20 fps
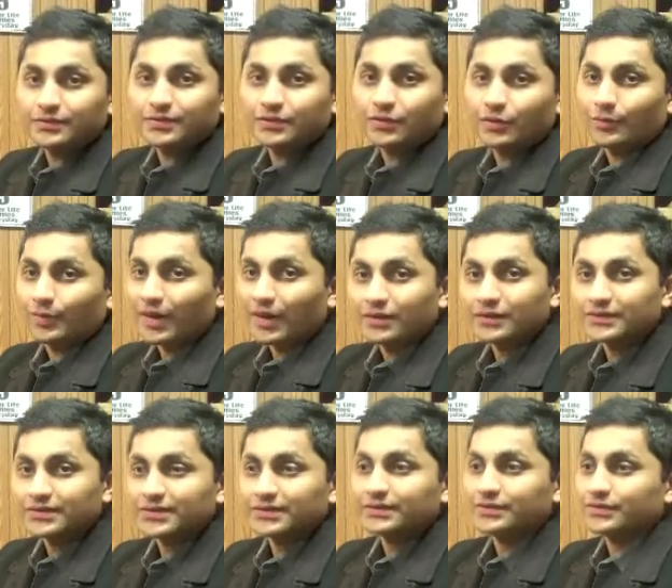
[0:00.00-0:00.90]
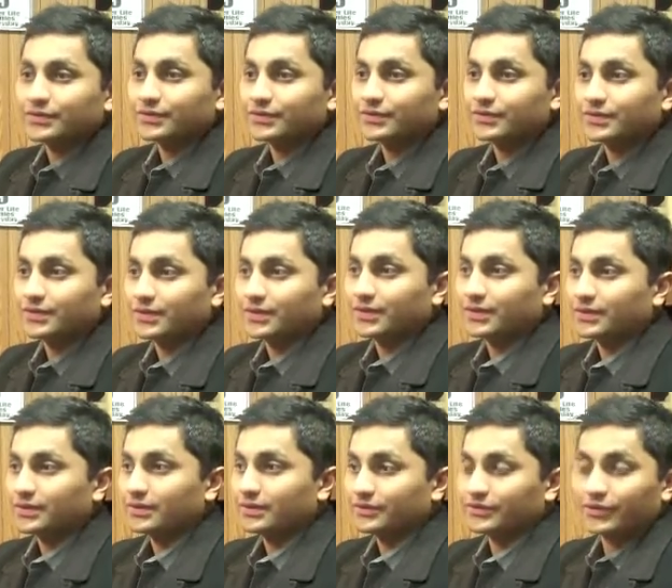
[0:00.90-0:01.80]
you know, policies or,
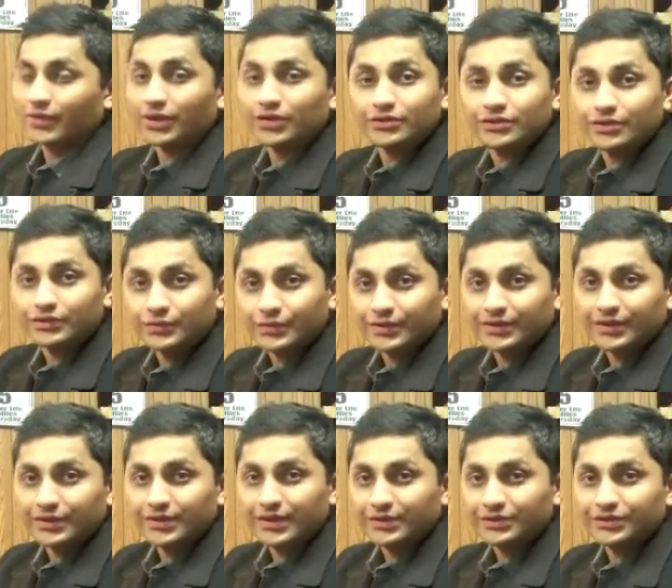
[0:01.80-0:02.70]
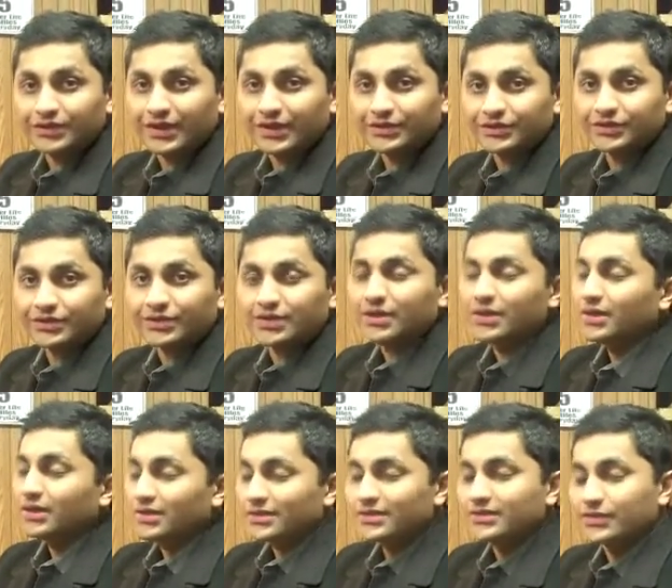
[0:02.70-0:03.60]
uh, or, structures within education,
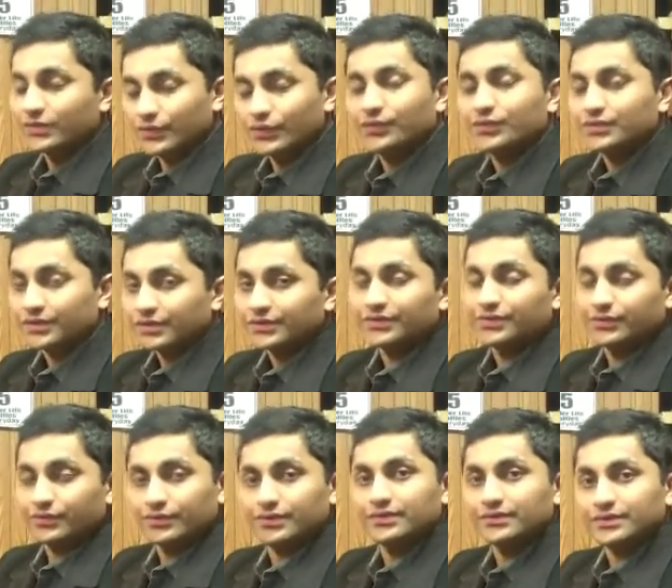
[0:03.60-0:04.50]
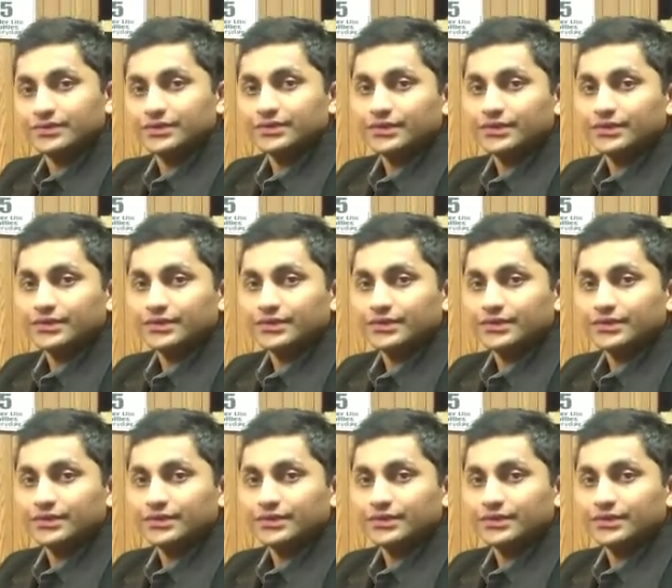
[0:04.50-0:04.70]
schools are schools.